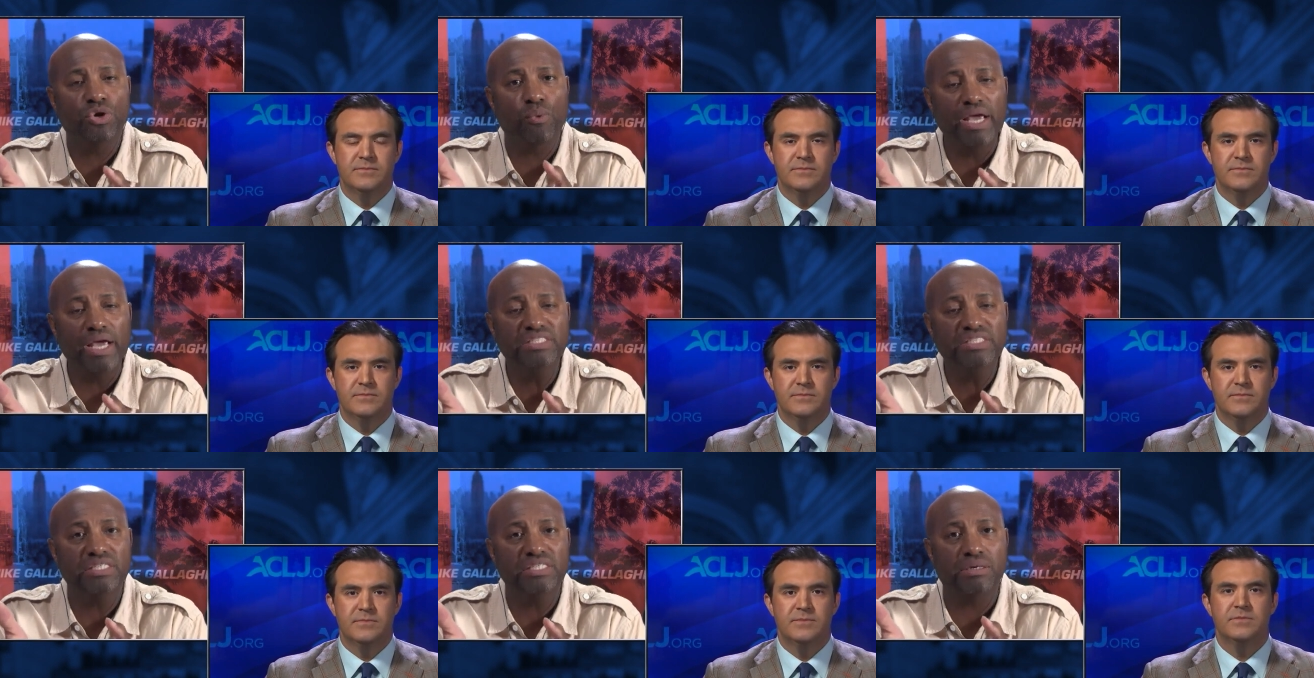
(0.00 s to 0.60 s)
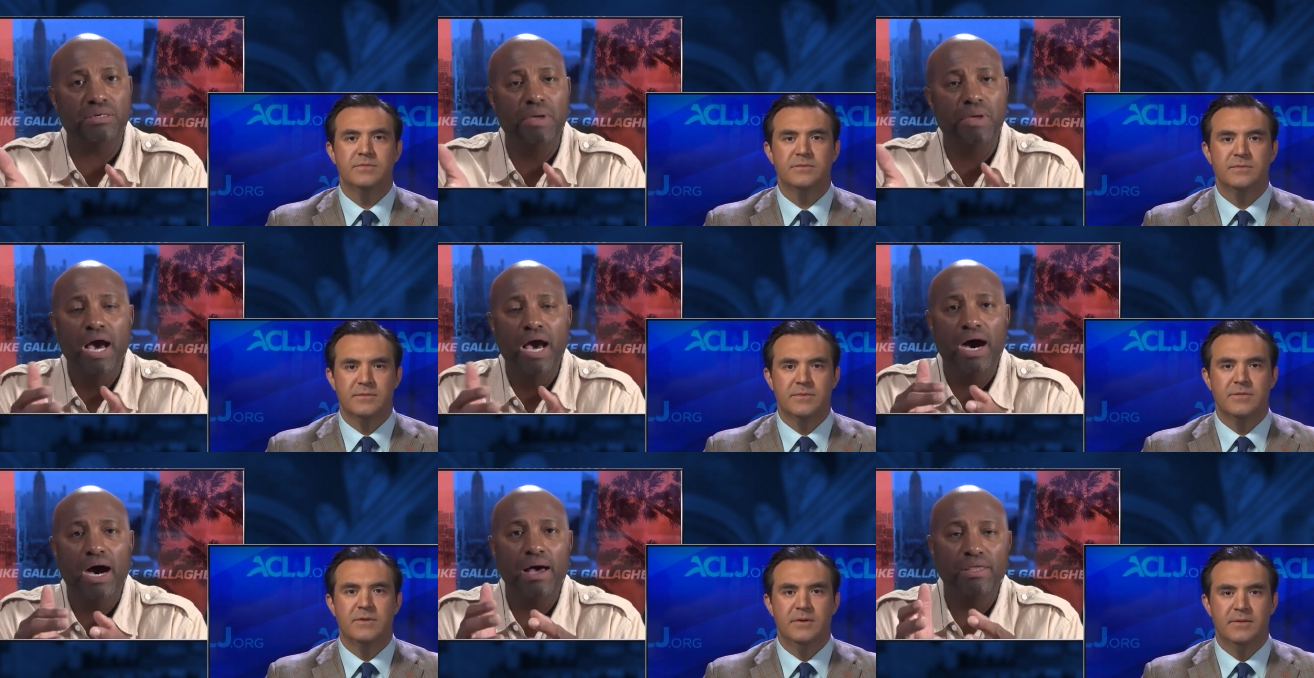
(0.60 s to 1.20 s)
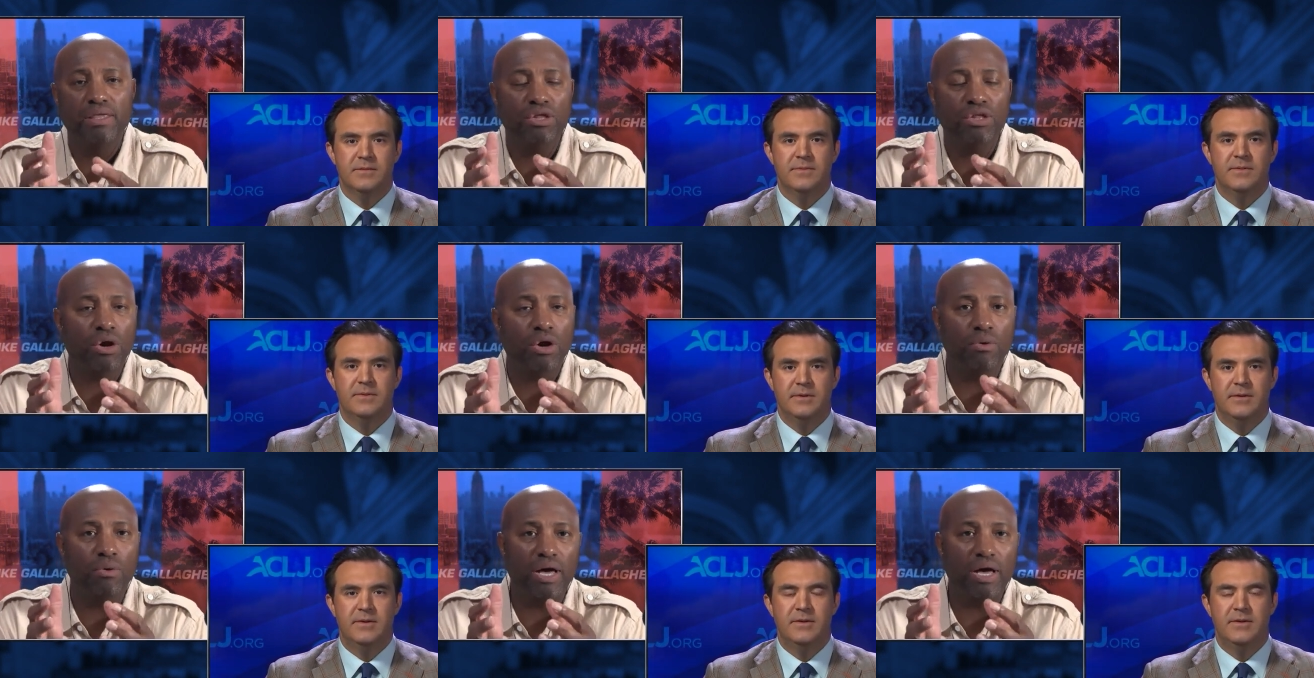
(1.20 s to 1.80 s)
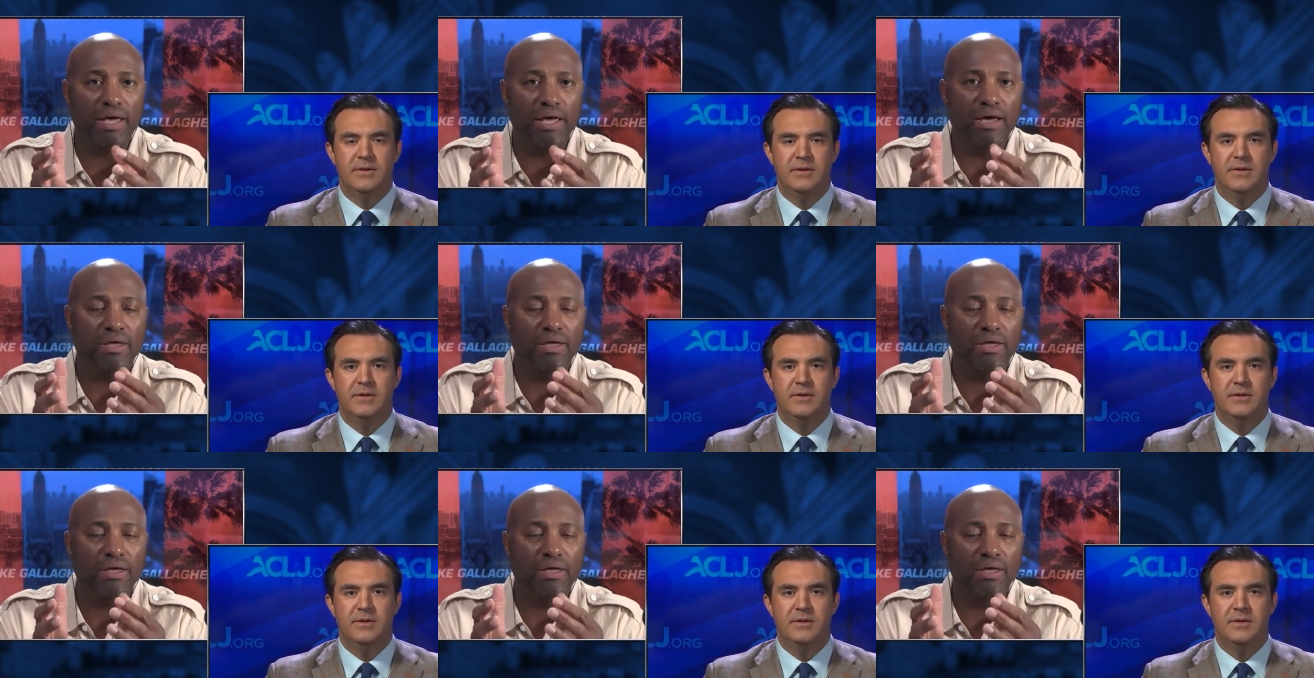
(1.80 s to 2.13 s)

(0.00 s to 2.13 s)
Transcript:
Speaker 1: racism. Uh, you know, uh,